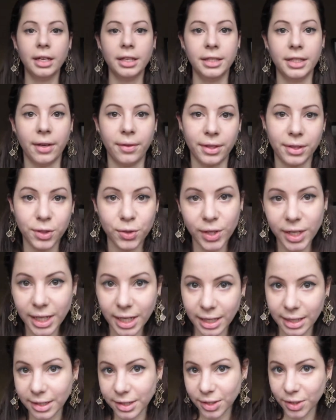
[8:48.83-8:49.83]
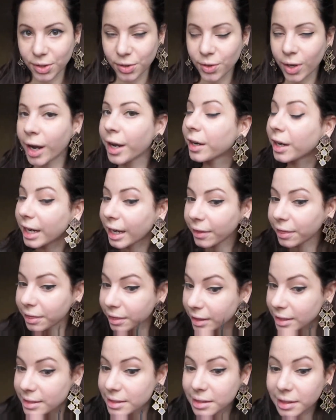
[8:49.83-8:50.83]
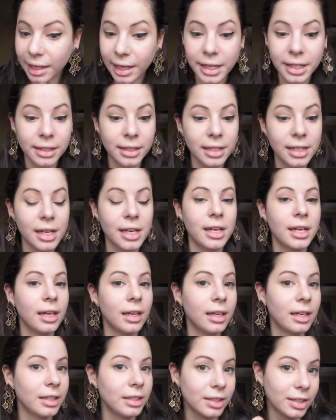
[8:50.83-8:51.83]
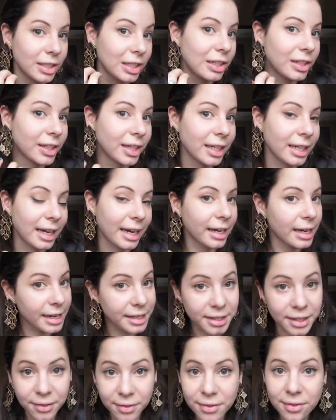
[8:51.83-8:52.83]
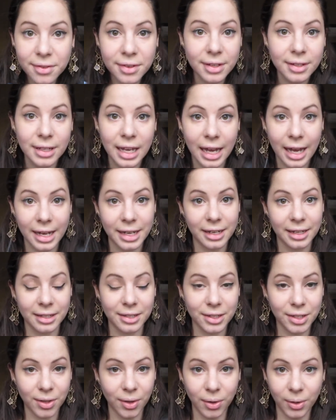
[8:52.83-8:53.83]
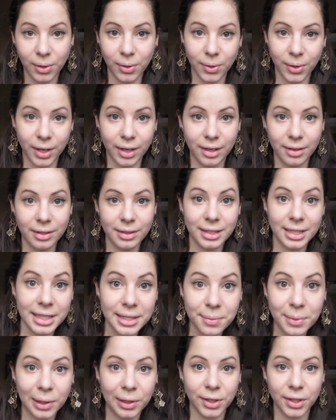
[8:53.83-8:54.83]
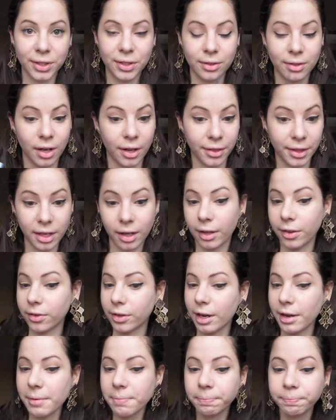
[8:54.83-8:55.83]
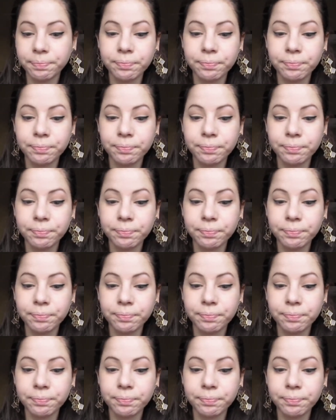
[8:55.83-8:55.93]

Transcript: Now the trick is to try to get this line to look kind of identical or similar on the other eye.